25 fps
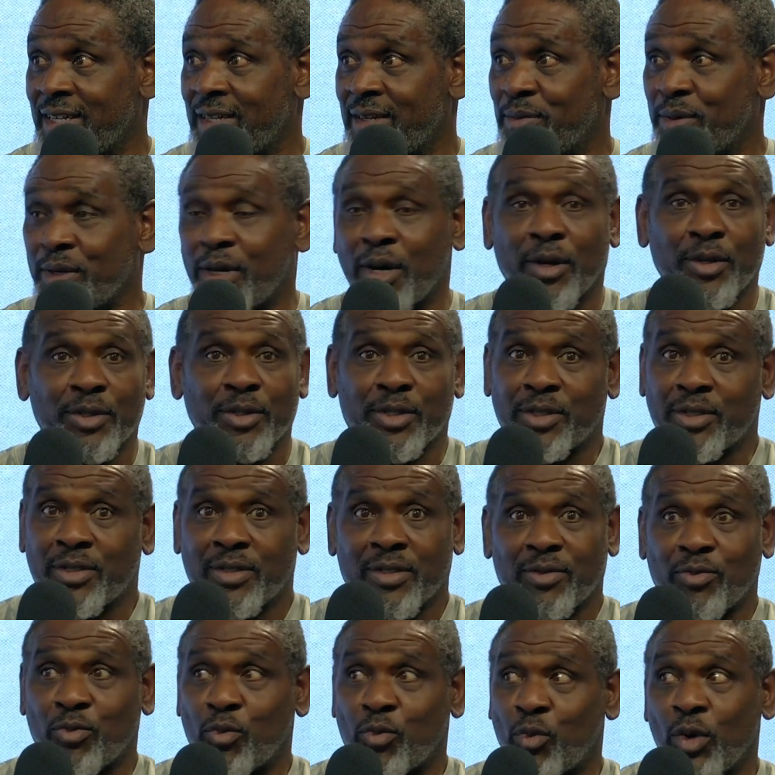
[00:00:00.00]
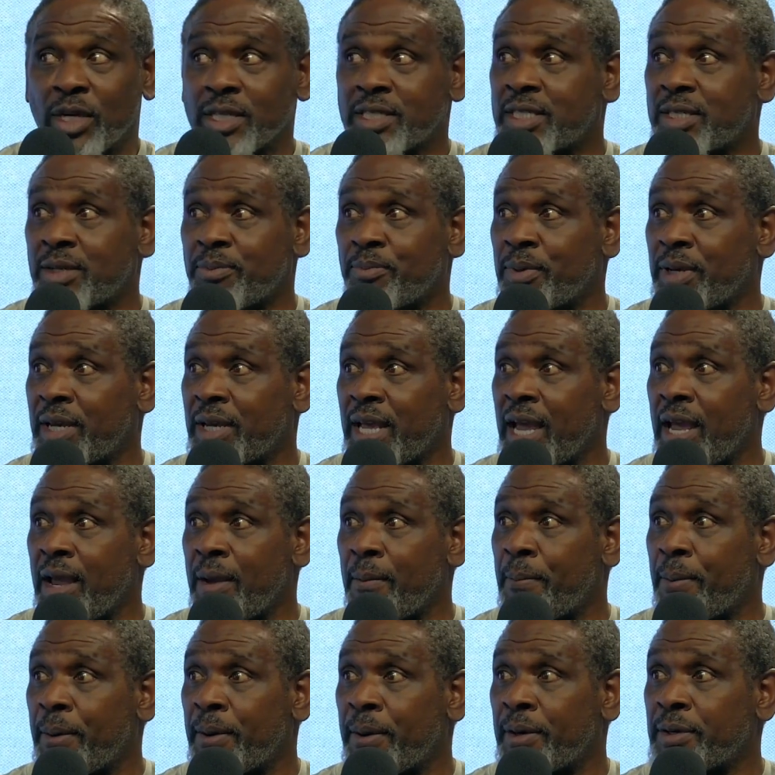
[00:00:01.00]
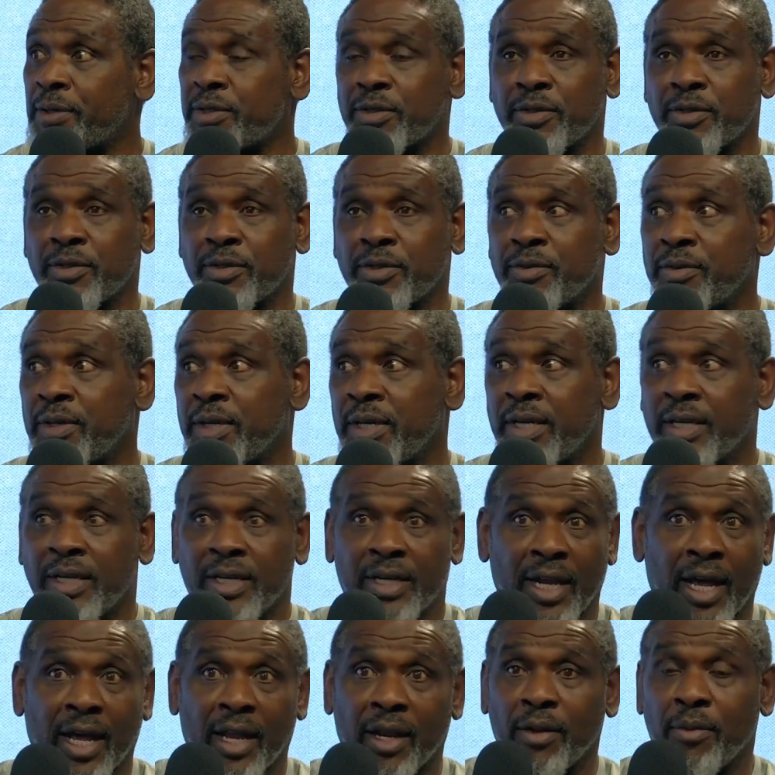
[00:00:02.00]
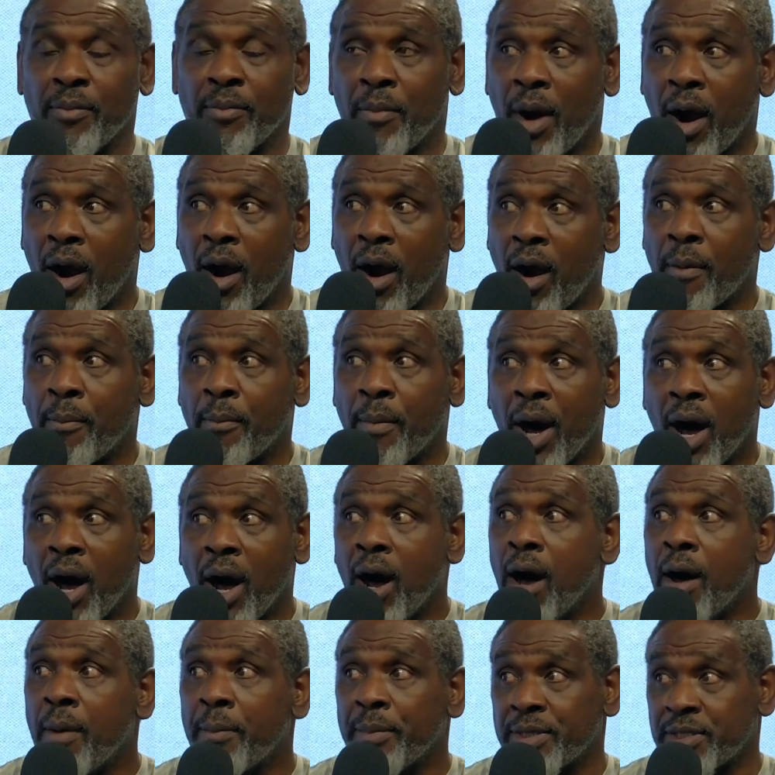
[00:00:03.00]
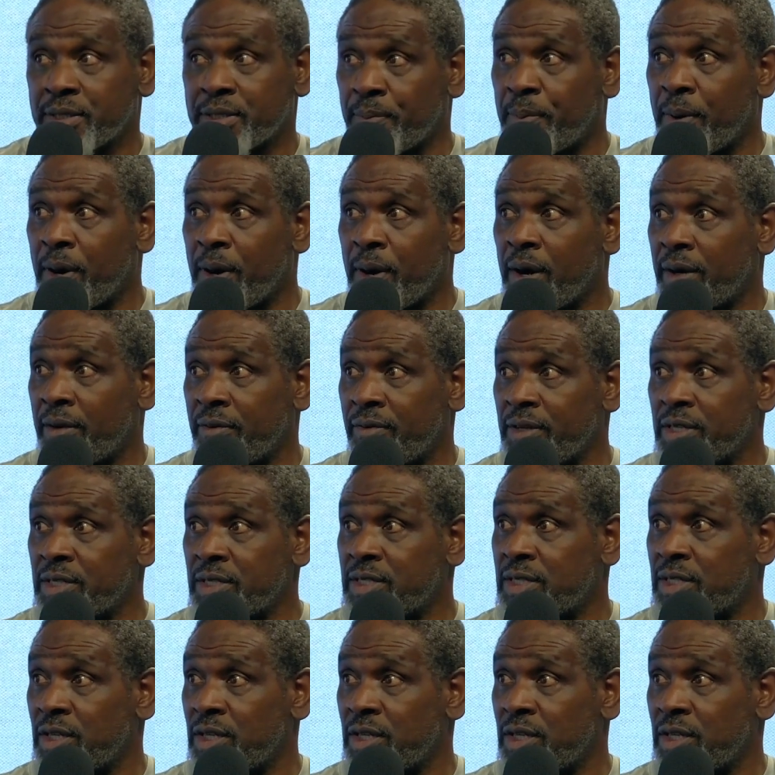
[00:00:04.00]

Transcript: Because once it became personal, now Lamar mom is a part of his